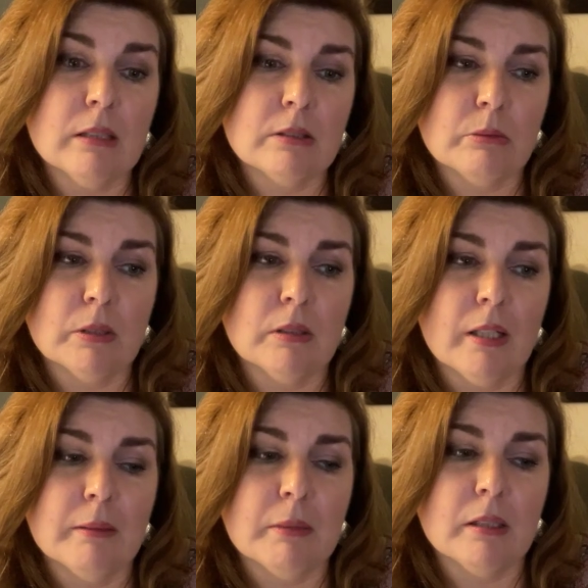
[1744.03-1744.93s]
into
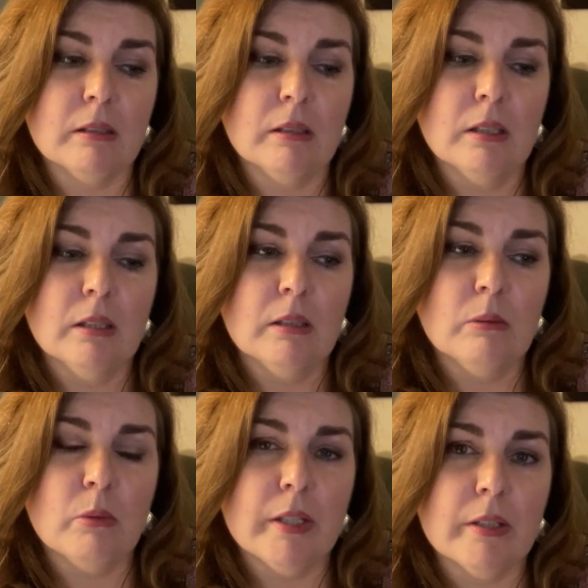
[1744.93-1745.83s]
alignment
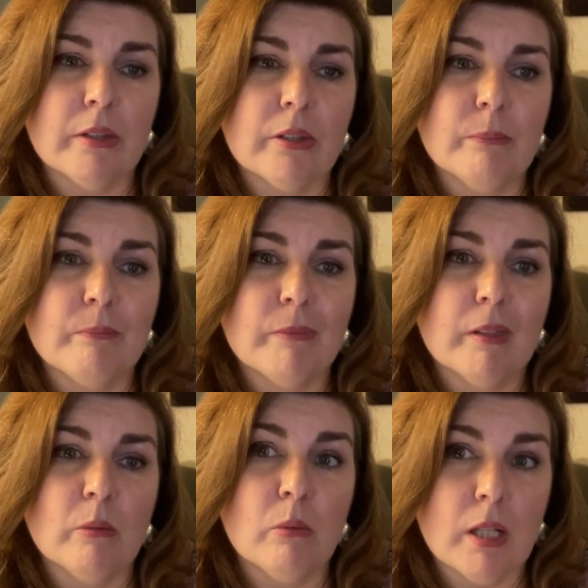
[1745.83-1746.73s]
with
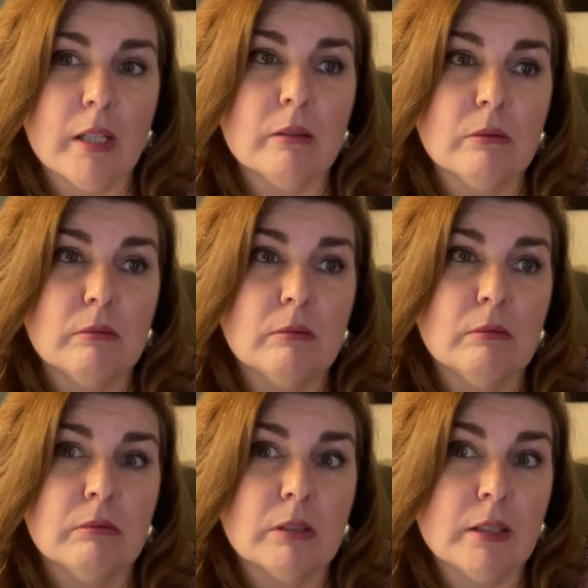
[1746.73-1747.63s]
what
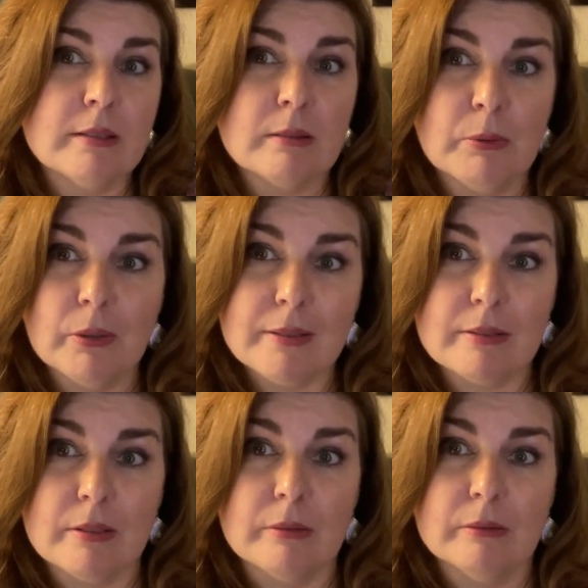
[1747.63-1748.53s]
really
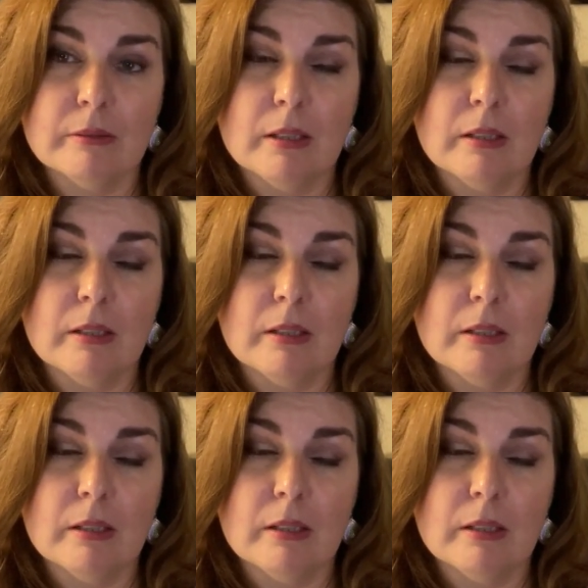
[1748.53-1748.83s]
supports you